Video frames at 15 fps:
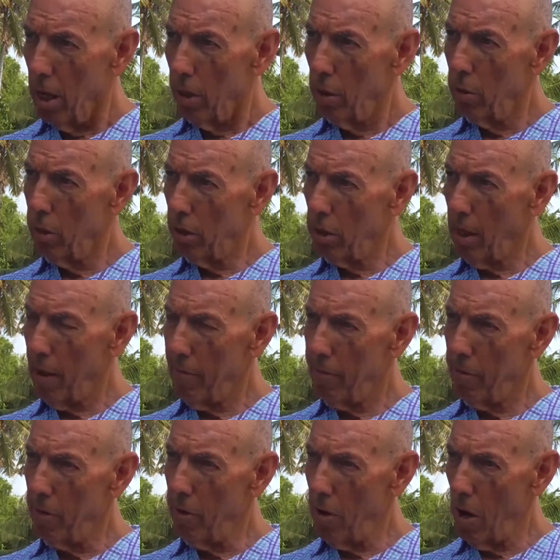You just have
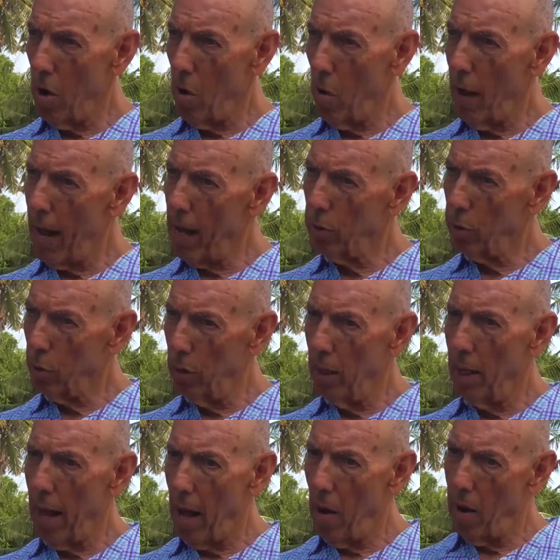to know how to
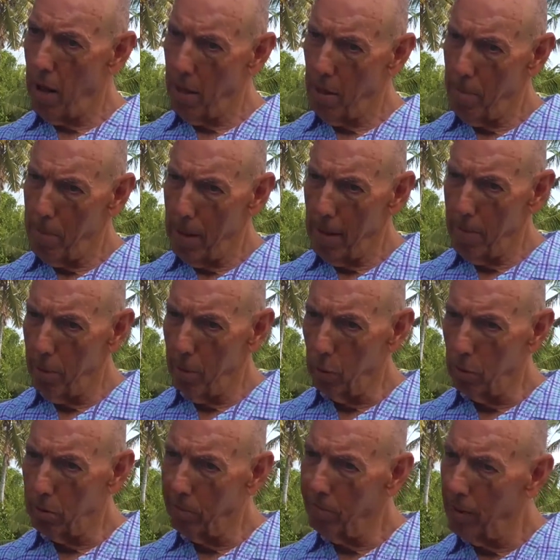allow other people
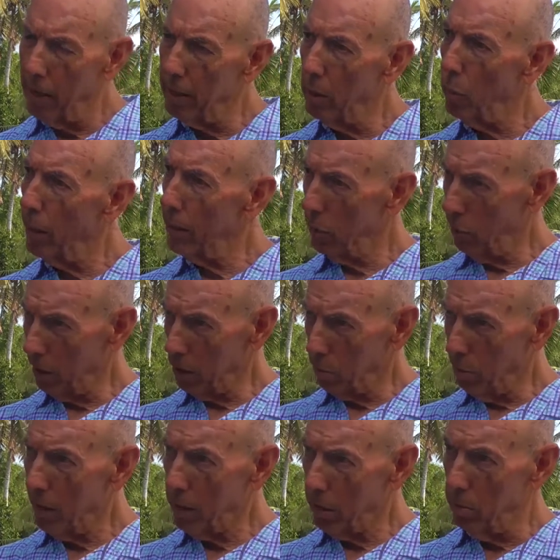to find a way to
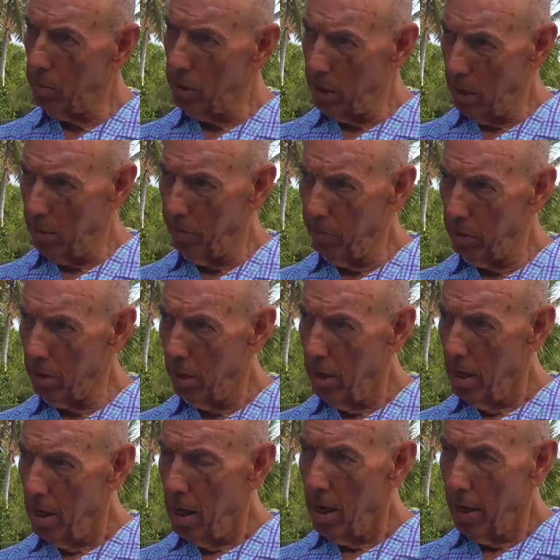express themselves.
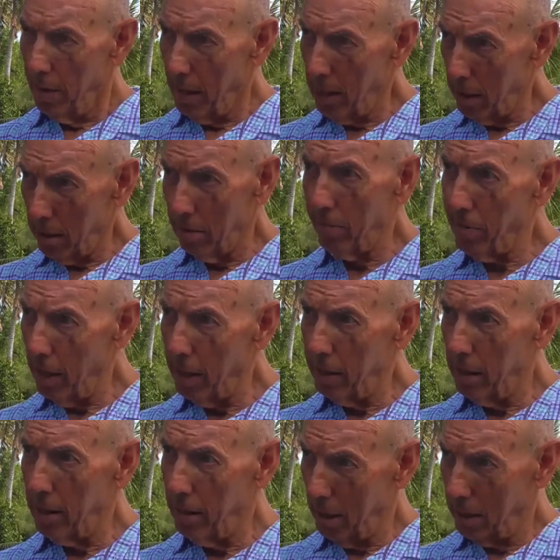And they need to
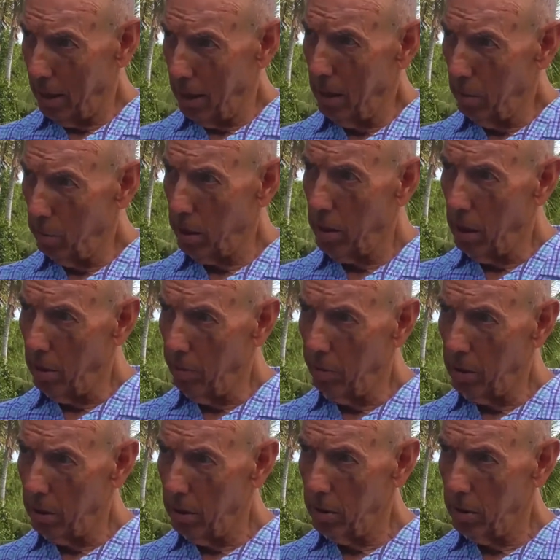find this in themselves.